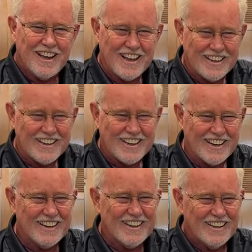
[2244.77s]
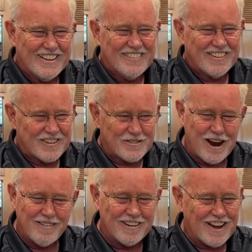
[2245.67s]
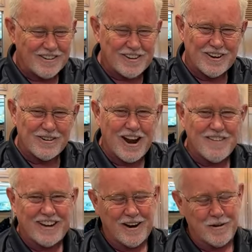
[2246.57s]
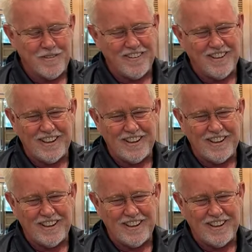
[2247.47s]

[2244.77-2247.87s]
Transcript: And uh, when you're traveling out there, drive careful.